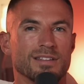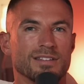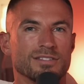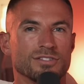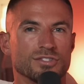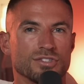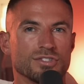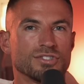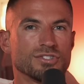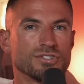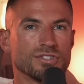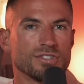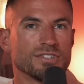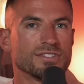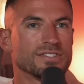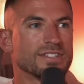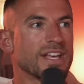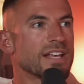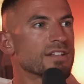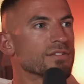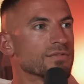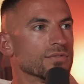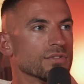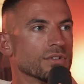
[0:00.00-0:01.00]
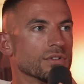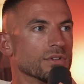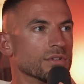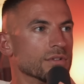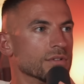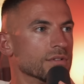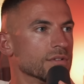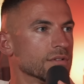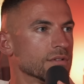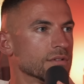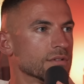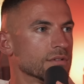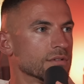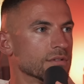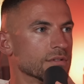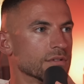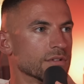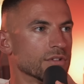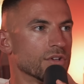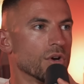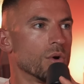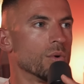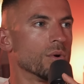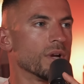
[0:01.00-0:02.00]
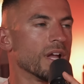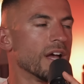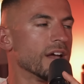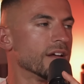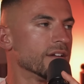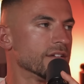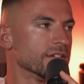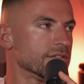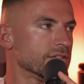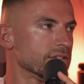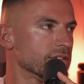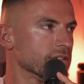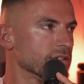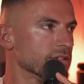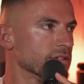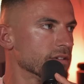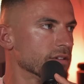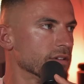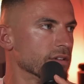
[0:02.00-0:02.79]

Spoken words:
just successful go-getters